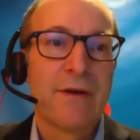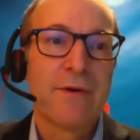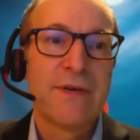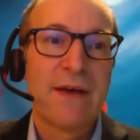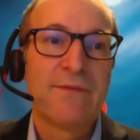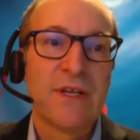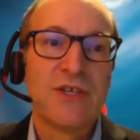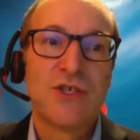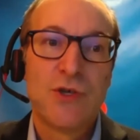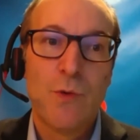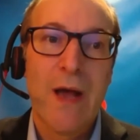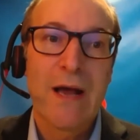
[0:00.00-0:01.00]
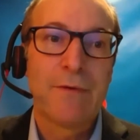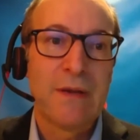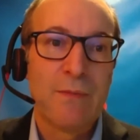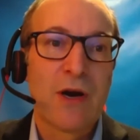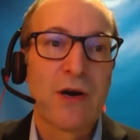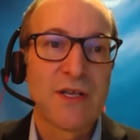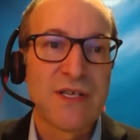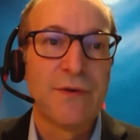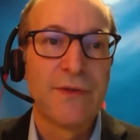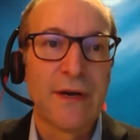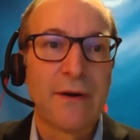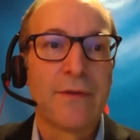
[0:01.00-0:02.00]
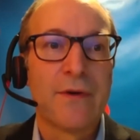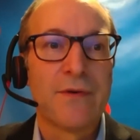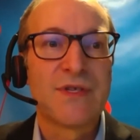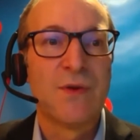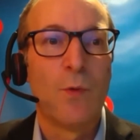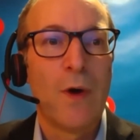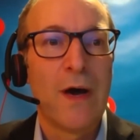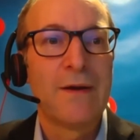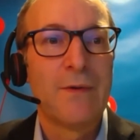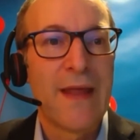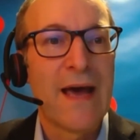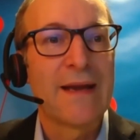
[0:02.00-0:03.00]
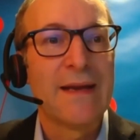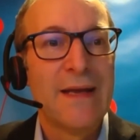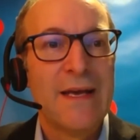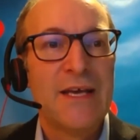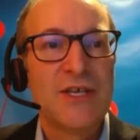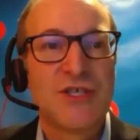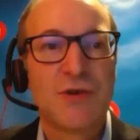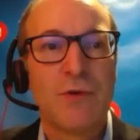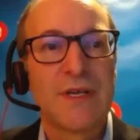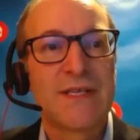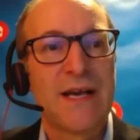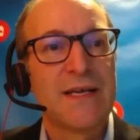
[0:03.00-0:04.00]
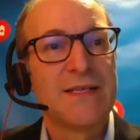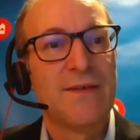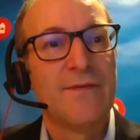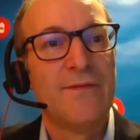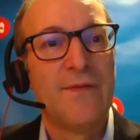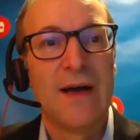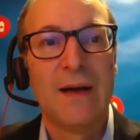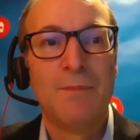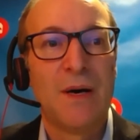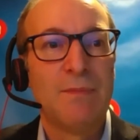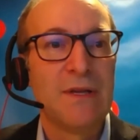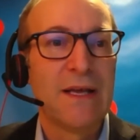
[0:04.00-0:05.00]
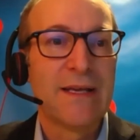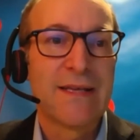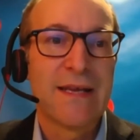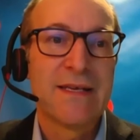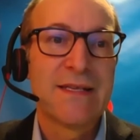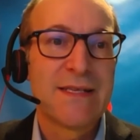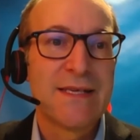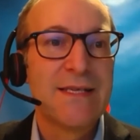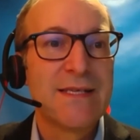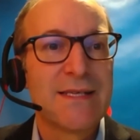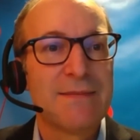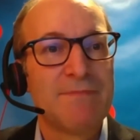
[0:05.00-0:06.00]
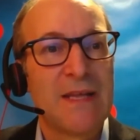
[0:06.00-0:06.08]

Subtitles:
definitely two equity markets out there. There's the one that is showing signs of bubble-like tendencies.